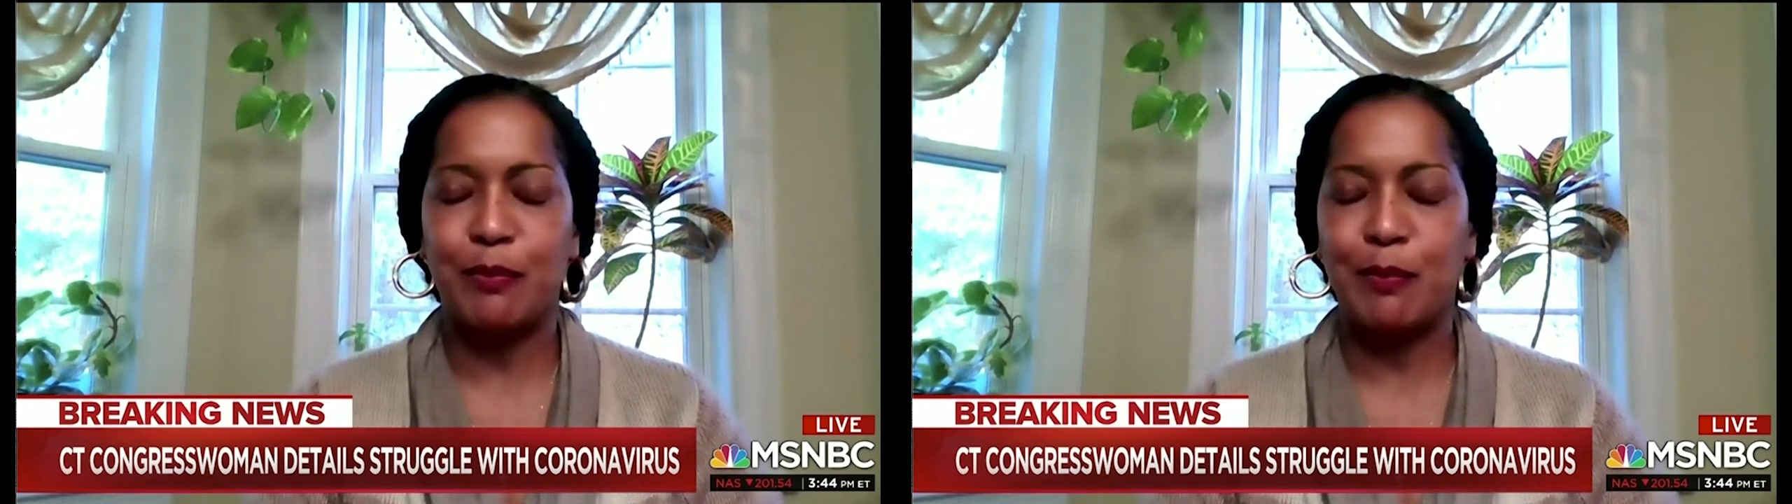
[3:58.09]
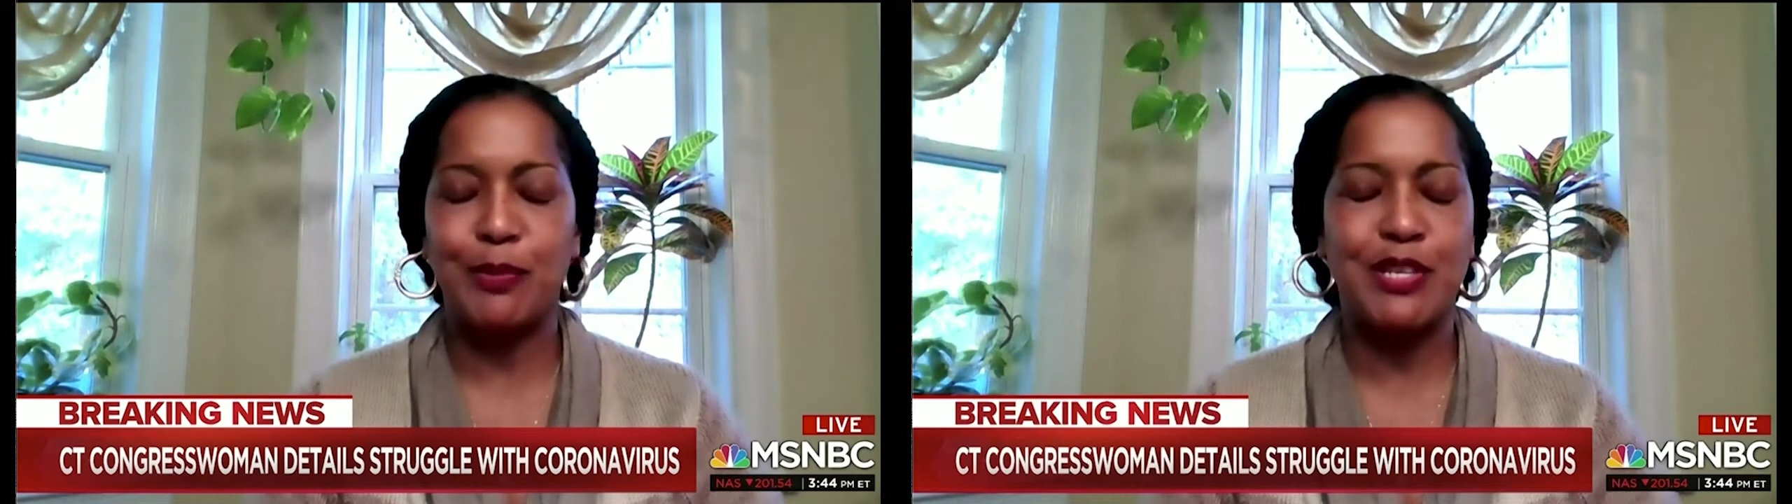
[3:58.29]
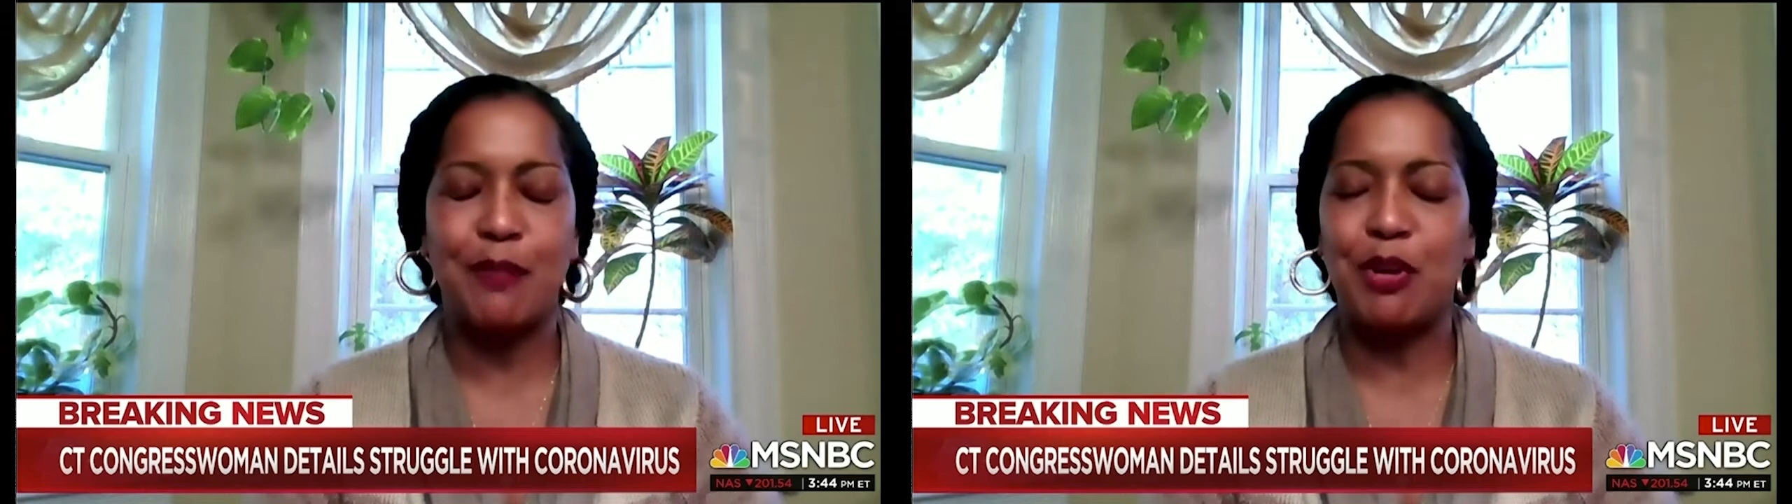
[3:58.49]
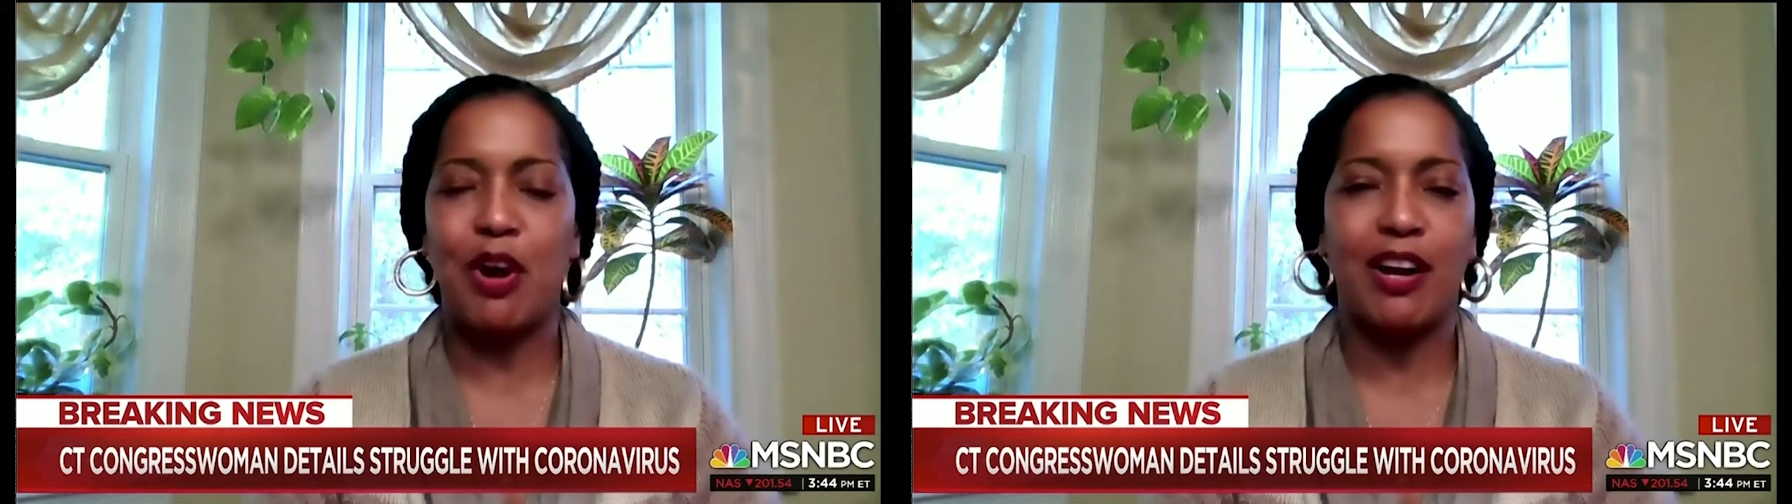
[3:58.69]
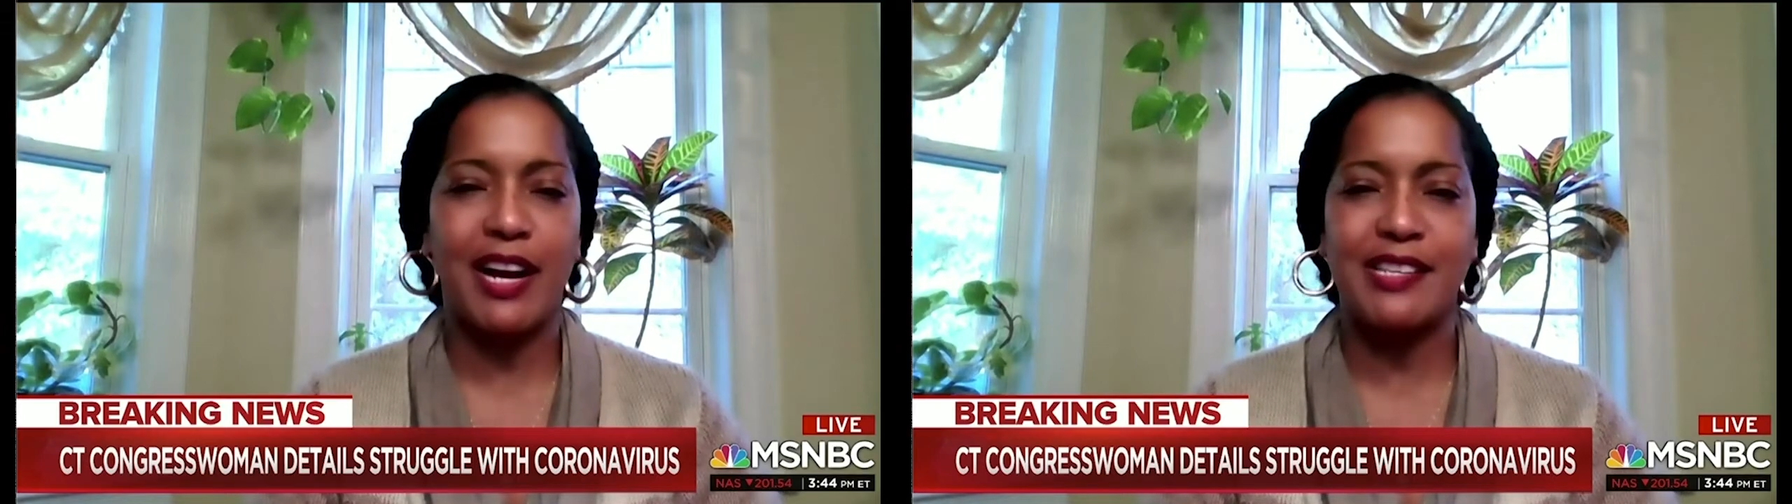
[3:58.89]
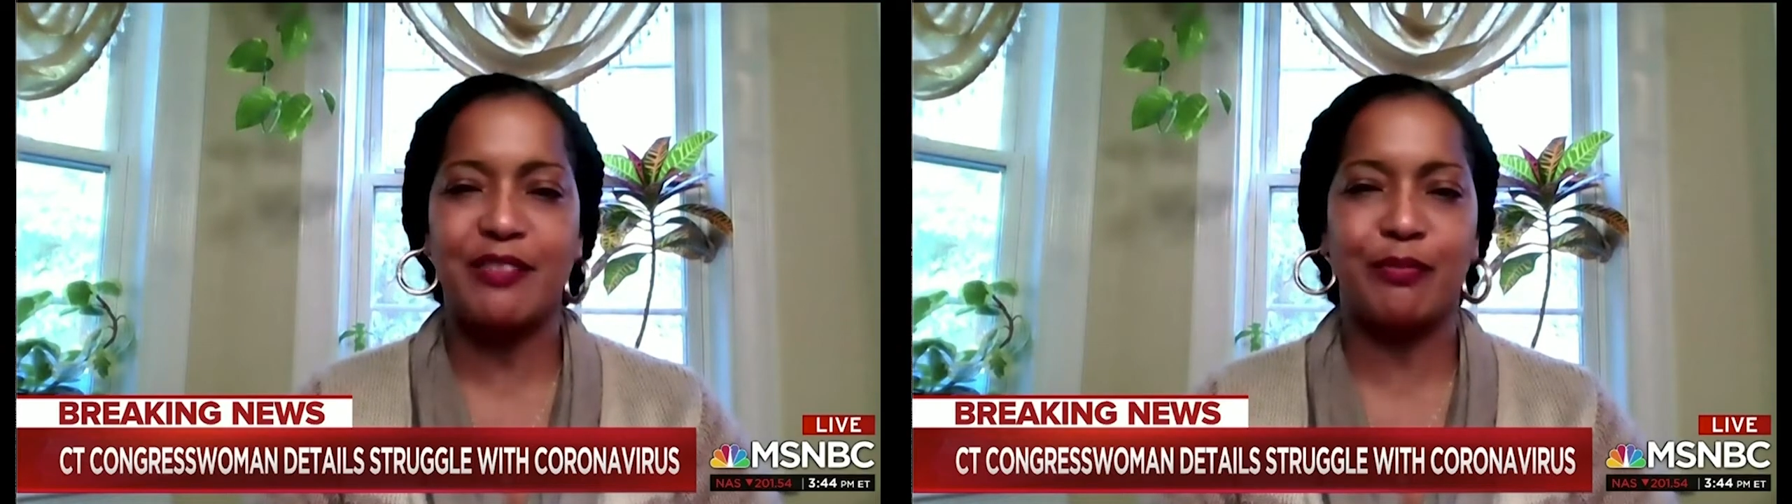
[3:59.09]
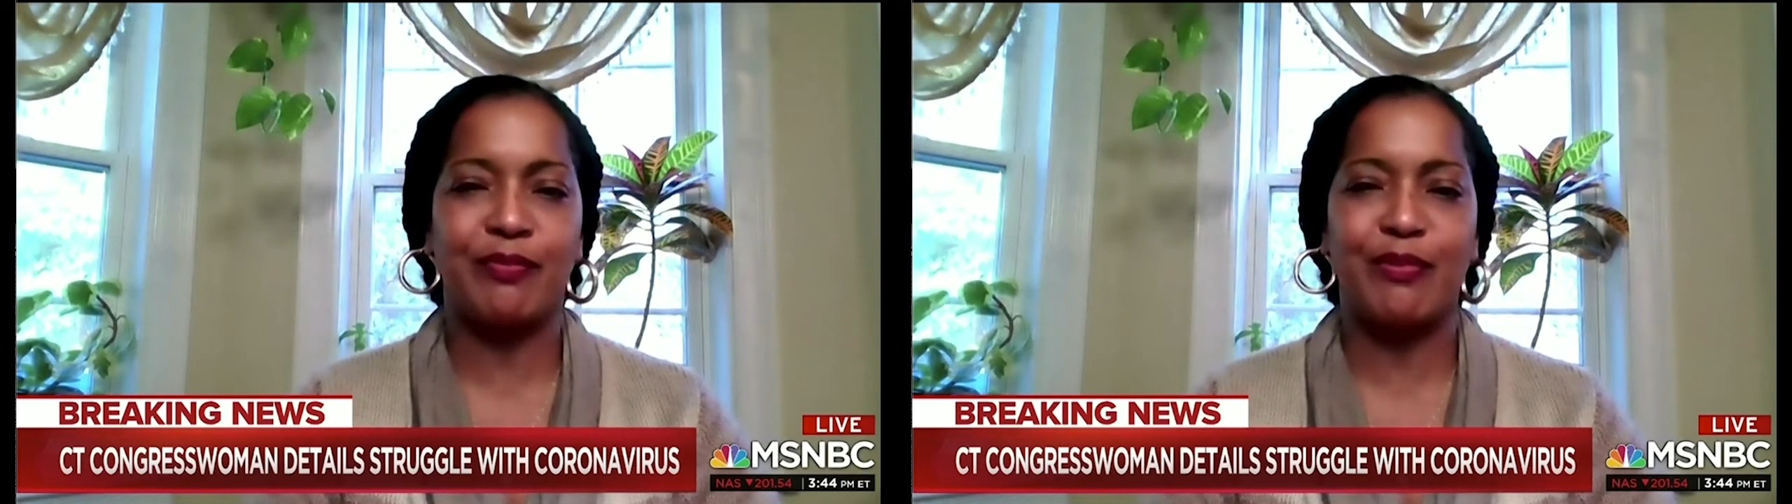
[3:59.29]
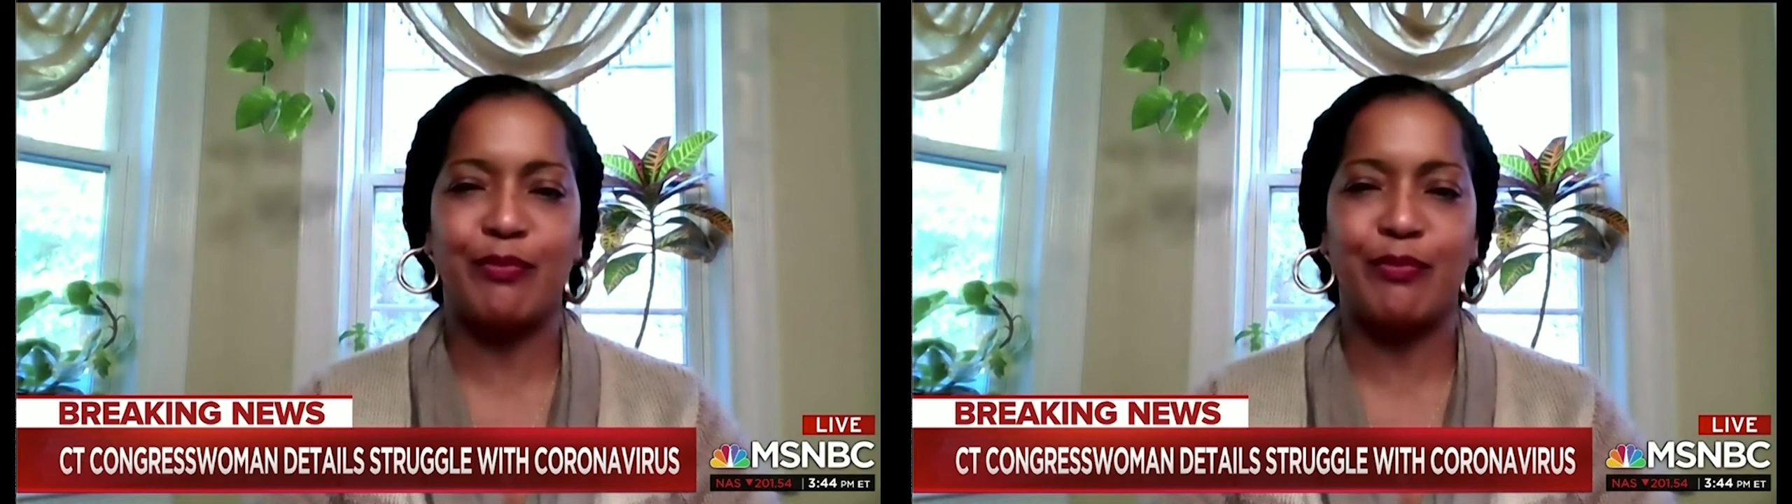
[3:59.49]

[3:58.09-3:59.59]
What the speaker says: People sent me all kinds of